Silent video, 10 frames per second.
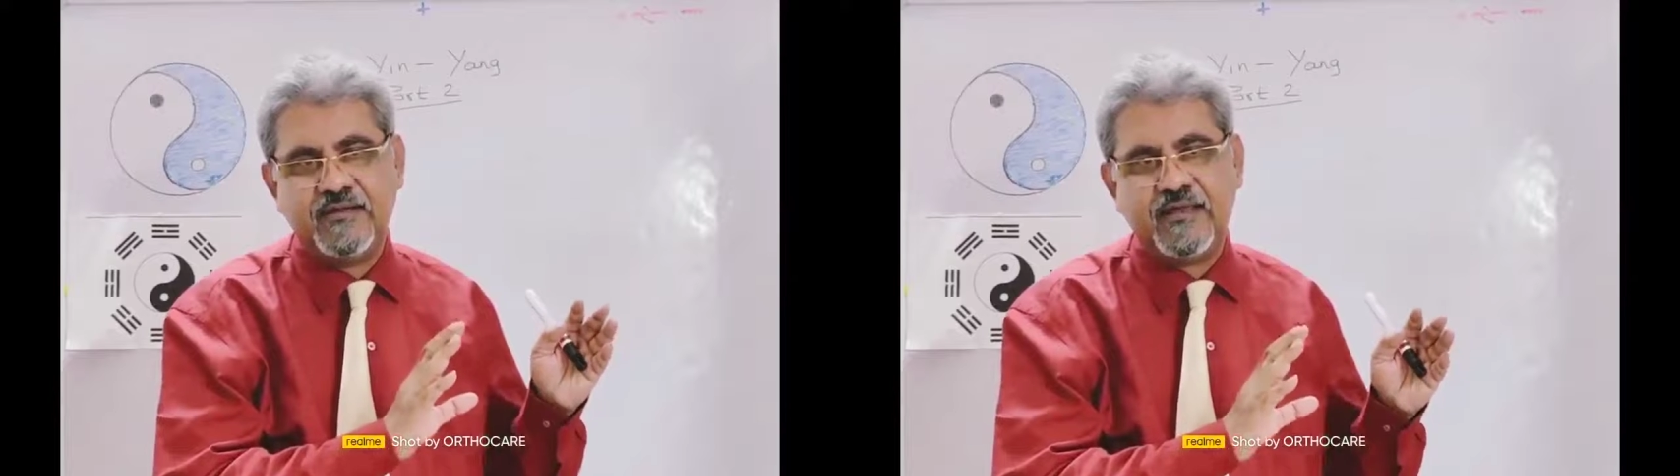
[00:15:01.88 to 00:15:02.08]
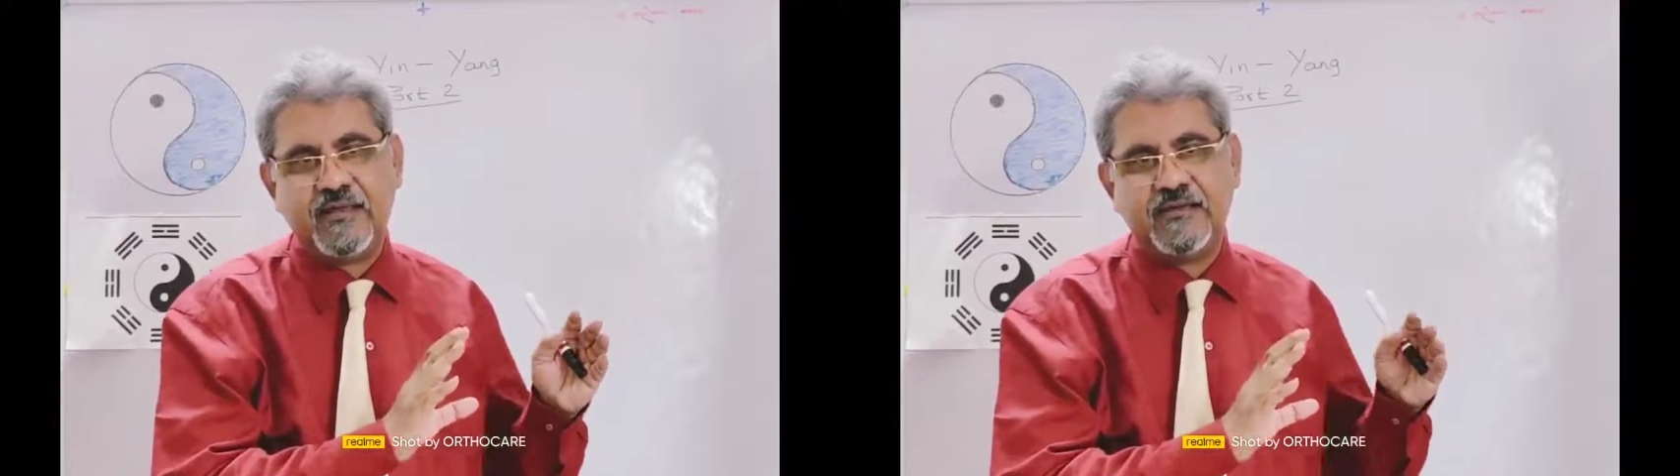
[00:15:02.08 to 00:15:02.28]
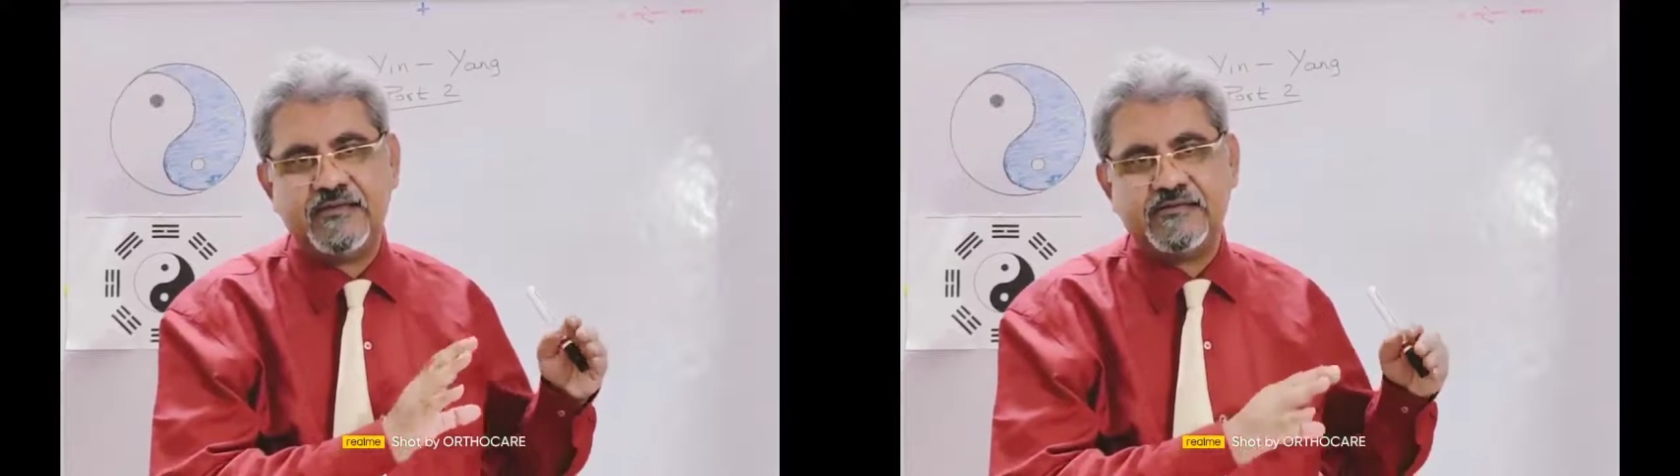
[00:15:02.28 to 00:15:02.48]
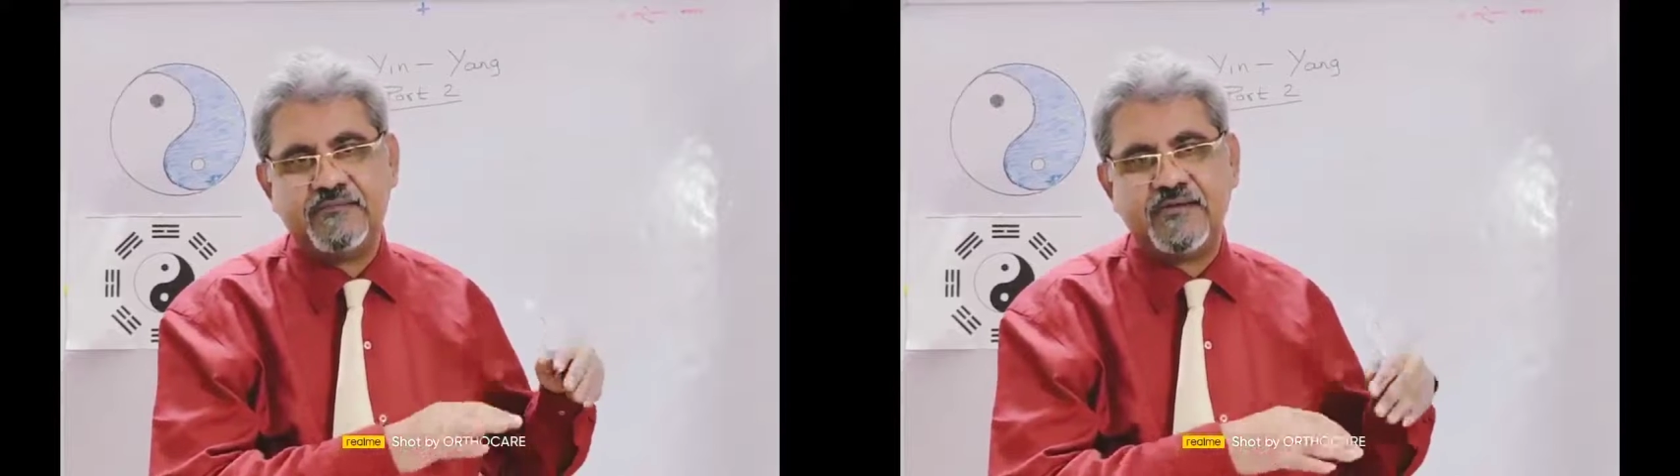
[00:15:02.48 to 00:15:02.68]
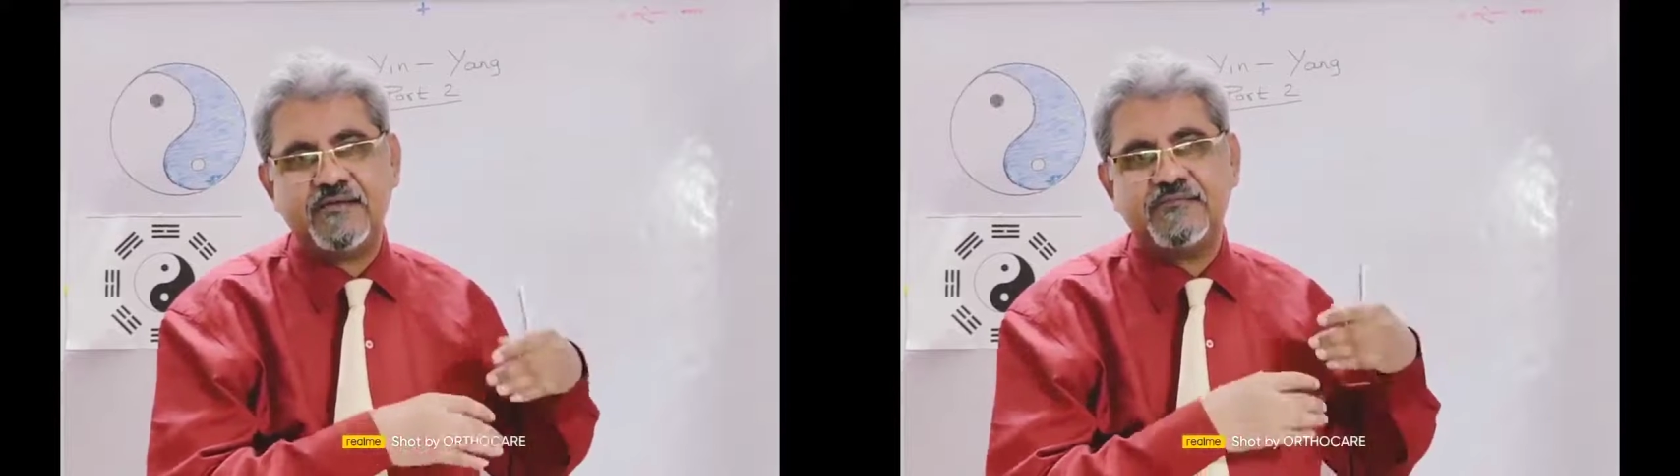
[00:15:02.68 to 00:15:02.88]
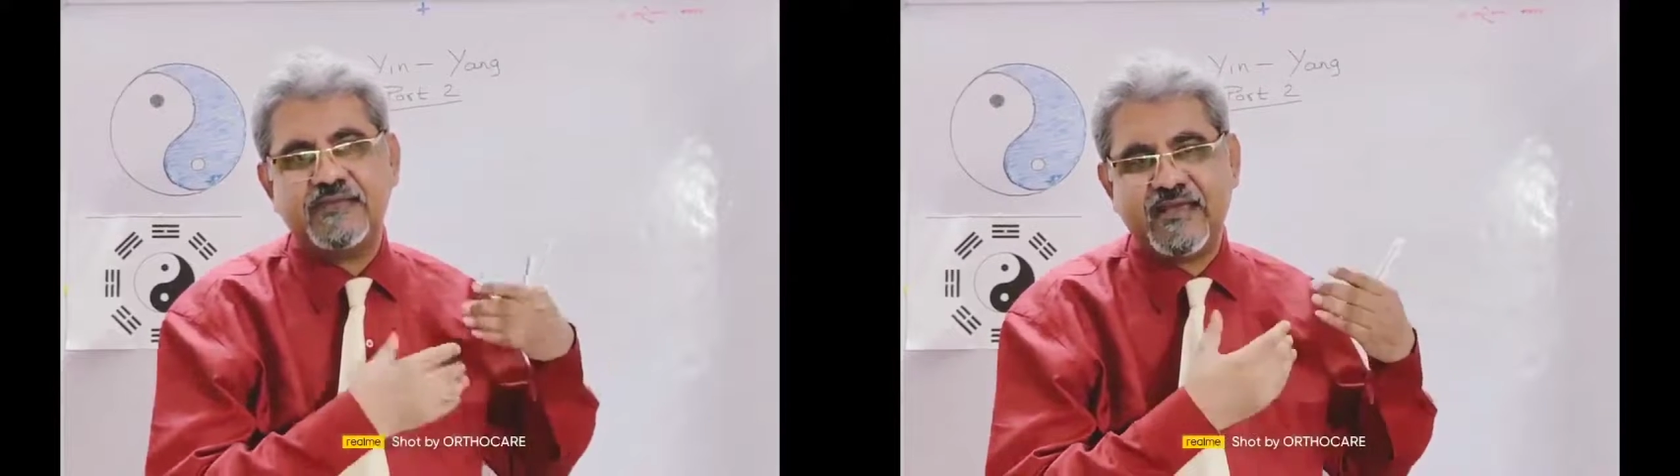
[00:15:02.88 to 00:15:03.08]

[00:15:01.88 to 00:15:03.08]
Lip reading: the energy becomes